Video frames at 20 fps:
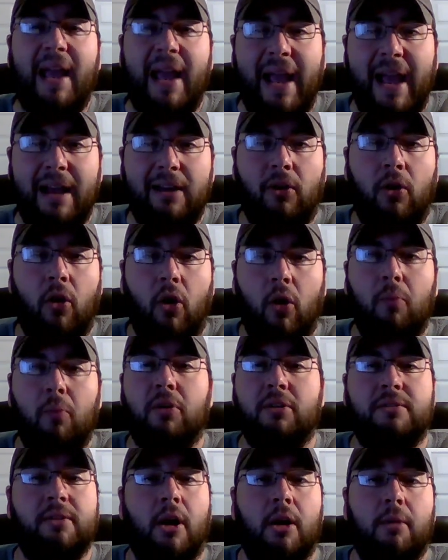at home
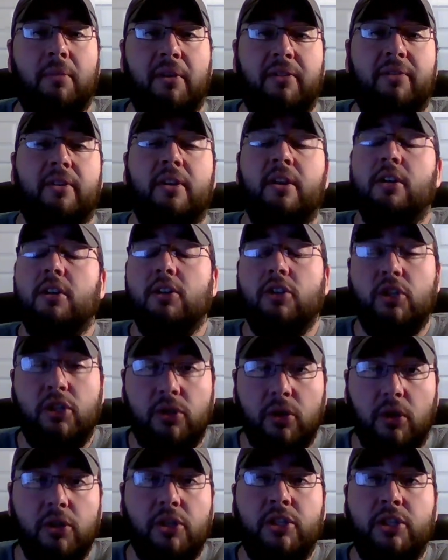where Dartmouth
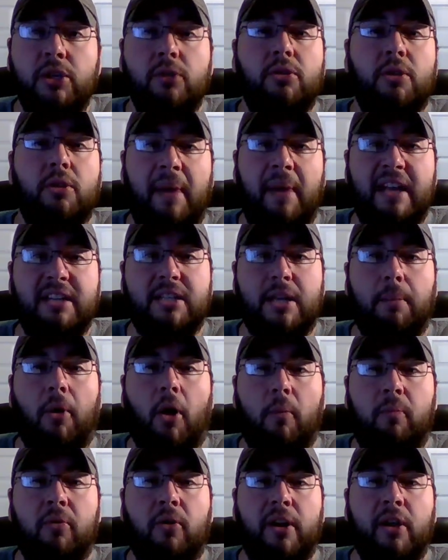should shoot the
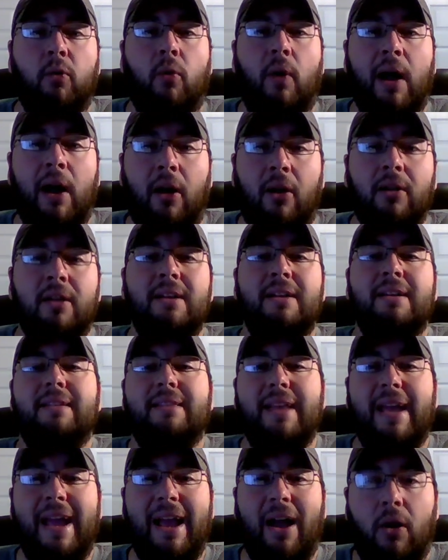basketball pretty well,
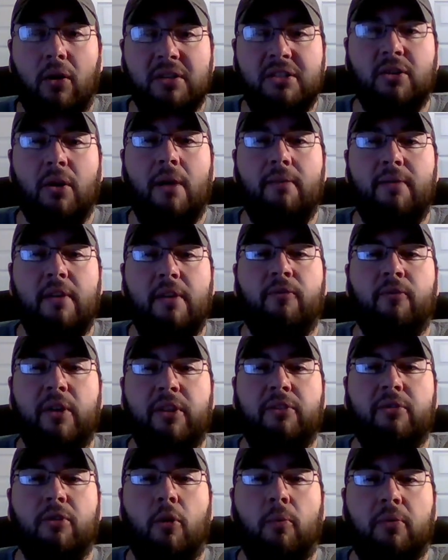they also have a
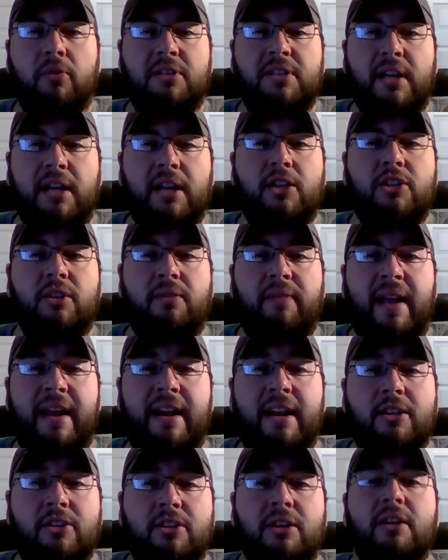free throw percentage
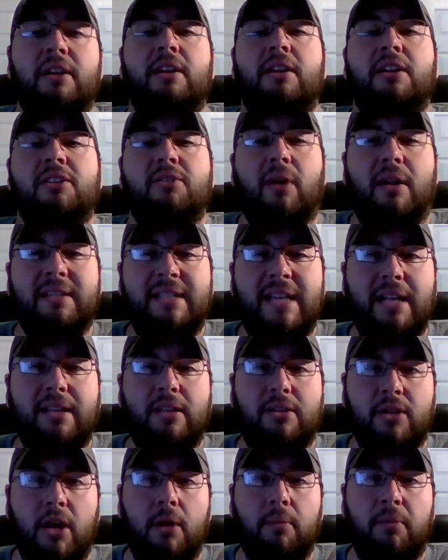advantage. So, I'll take
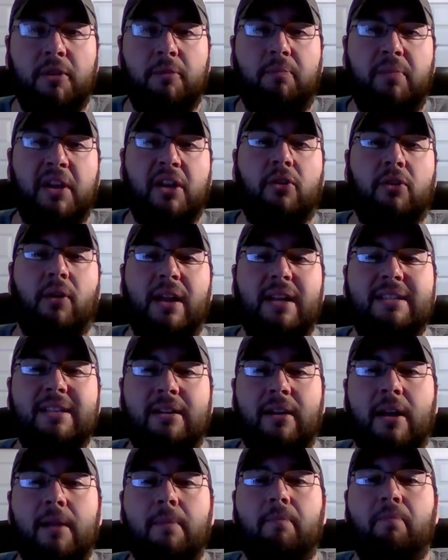the Dartmouth Big Green
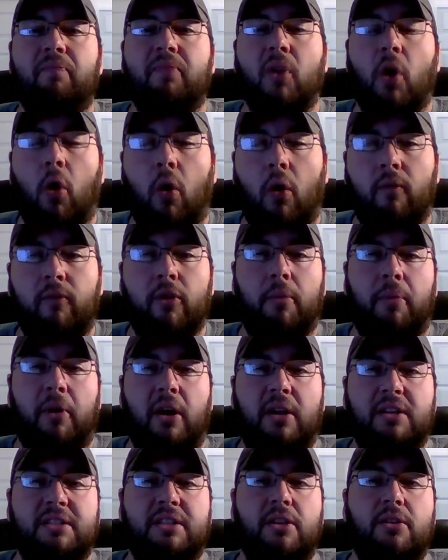tonight over the
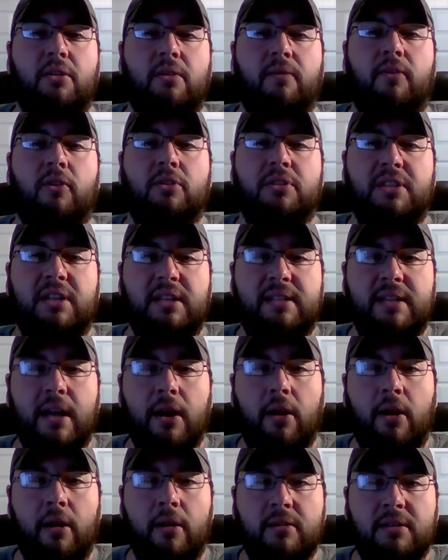Boston University
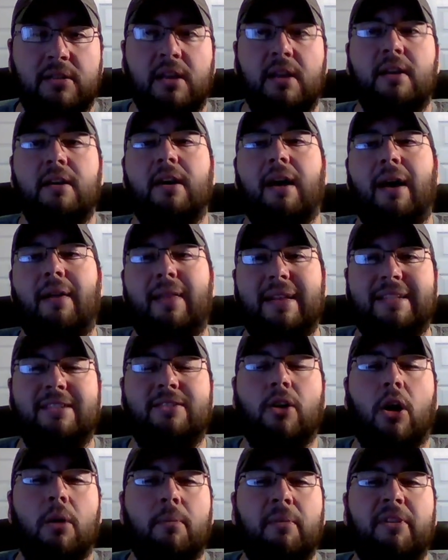Terriers. Uh, that's
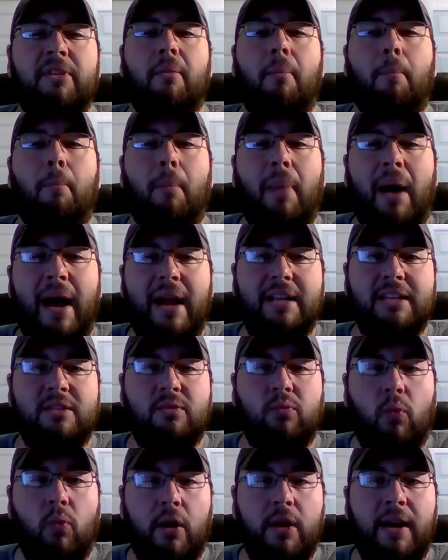Dartmouth
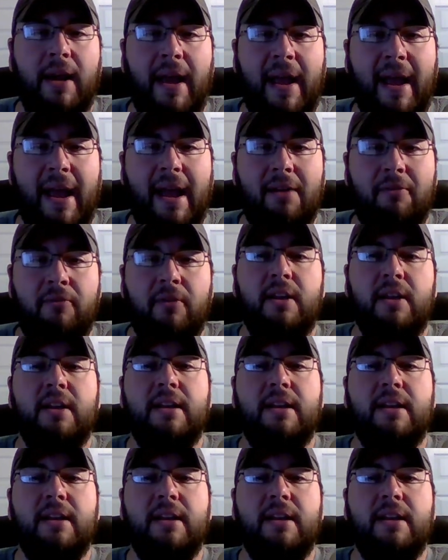minus one and a half